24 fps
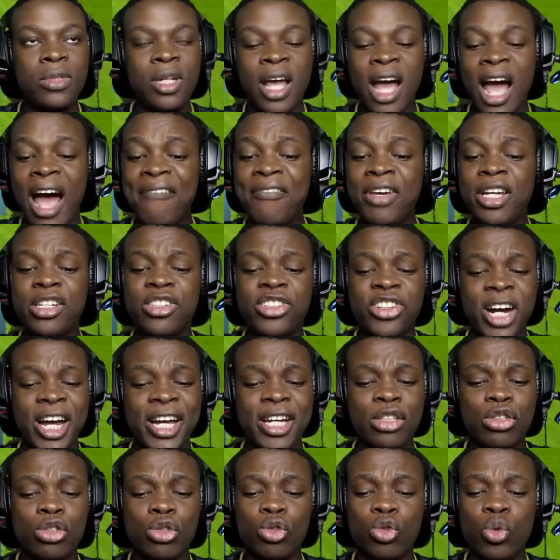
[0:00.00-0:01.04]
I've been
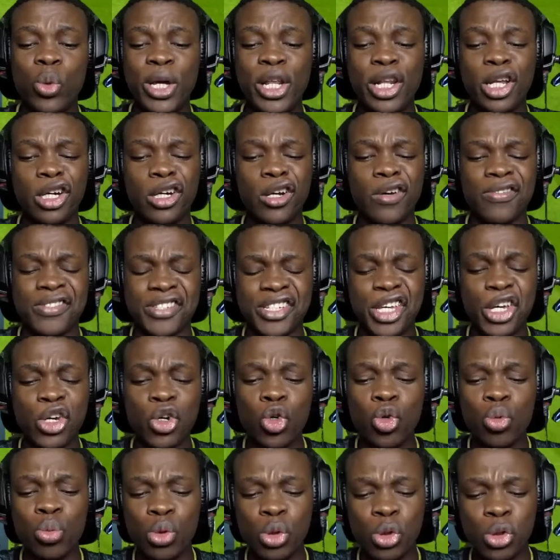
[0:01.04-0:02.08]
trying to do a lot of skill
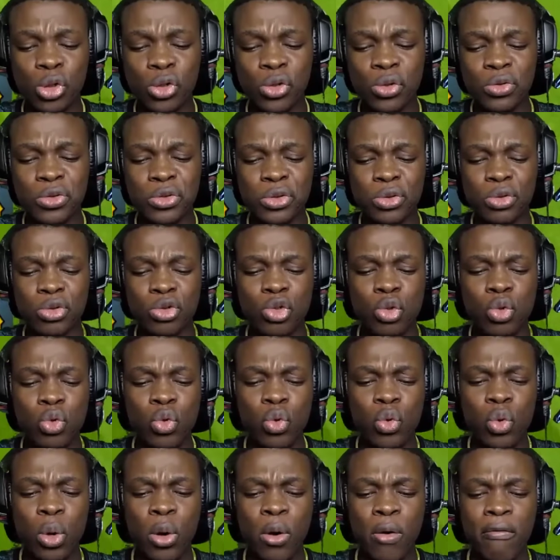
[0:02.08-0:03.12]
moves, to
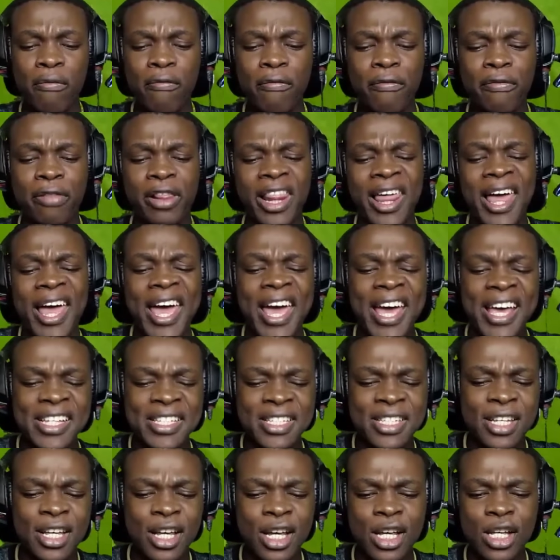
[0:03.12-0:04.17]
do
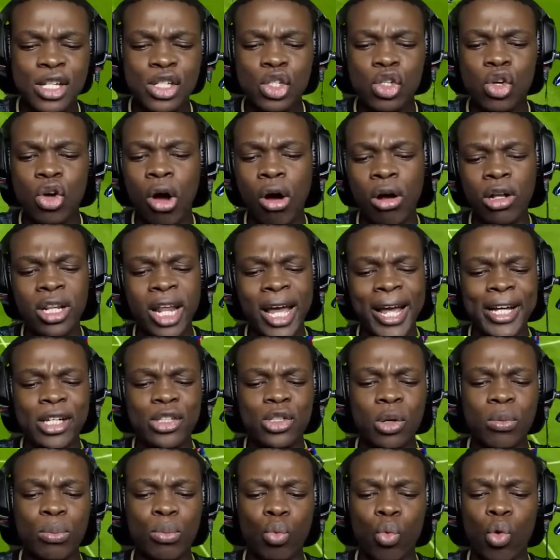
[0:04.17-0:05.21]
flares, score like
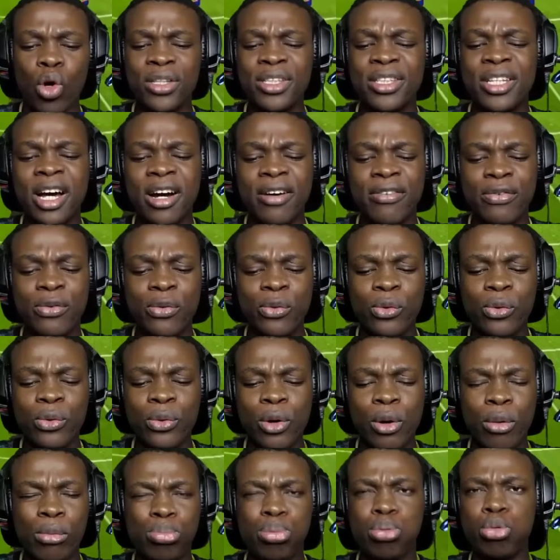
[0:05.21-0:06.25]
some wonderful
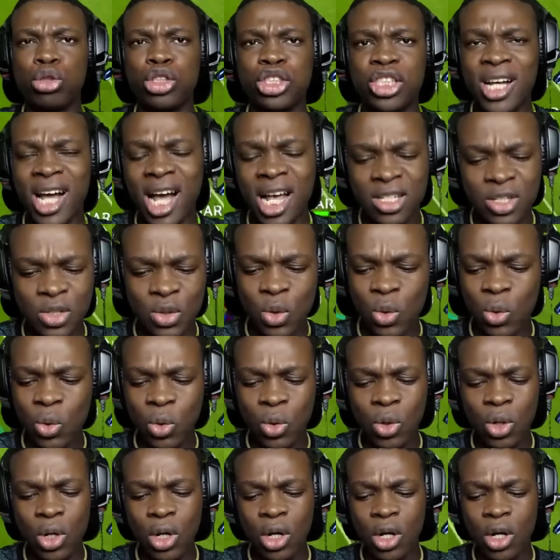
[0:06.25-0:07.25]
push cast goal.